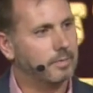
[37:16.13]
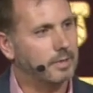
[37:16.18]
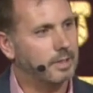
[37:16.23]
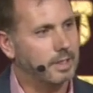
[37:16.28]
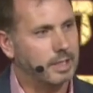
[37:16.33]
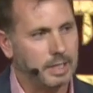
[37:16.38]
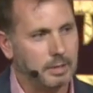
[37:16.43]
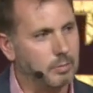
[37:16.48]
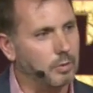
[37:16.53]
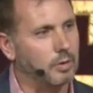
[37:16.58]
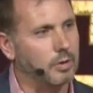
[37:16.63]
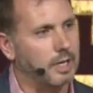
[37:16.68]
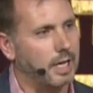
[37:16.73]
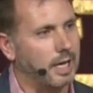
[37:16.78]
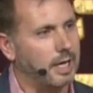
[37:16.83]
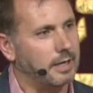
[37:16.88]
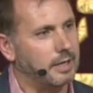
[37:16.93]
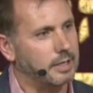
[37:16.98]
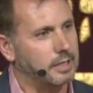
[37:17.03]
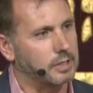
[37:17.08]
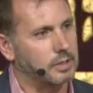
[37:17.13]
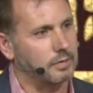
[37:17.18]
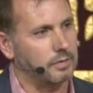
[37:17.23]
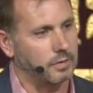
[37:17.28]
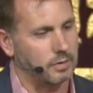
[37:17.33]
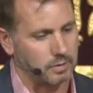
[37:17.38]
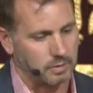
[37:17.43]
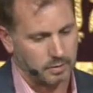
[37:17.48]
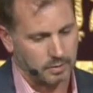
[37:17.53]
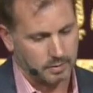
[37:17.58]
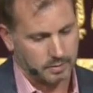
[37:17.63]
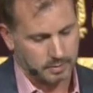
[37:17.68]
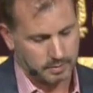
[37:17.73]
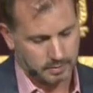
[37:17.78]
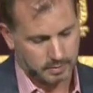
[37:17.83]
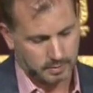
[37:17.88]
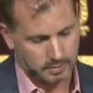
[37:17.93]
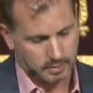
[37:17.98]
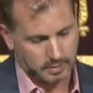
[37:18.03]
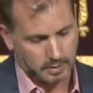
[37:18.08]
He will carry us through.
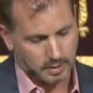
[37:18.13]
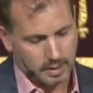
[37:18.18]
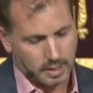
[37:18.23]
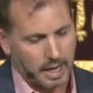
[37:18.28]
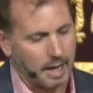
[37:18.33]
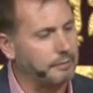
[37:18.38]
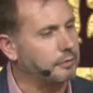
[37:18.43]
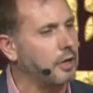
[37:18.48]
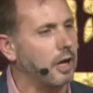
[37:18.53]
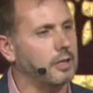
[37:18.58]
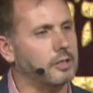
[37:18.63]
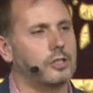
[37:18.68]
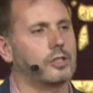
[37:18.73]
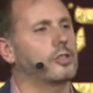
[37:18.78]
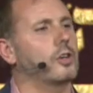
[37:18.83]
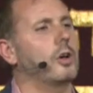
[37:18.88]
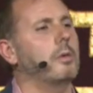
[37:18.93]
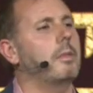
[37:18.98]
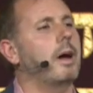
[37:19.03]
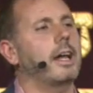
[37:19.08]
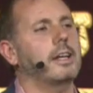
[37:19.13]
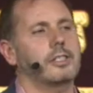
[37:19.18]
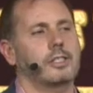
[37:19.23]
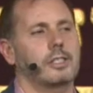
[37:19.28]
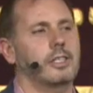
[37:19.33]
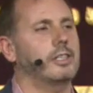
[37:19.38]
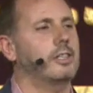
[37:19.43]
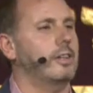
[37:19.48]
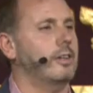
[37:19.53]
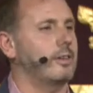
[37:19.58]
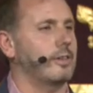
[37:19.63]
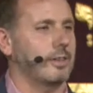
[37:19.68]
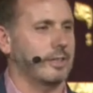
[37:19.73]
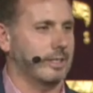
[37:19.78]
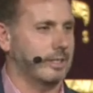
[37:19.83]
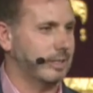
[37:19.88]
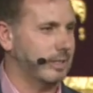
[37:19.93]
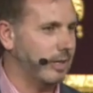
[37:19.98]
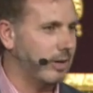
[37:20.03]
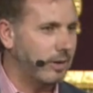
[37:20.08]
I've got so much to do,
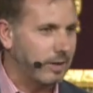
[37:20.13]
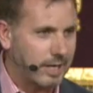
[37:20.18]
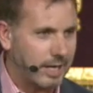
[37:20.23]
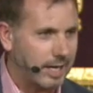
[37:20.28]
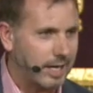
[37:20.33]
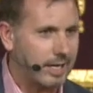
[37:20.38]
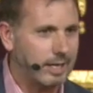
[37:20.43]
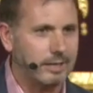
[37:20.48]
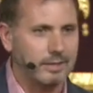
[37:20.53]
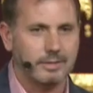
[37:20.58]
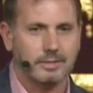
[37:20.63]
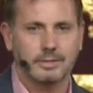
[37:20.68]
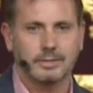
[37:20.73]
okay?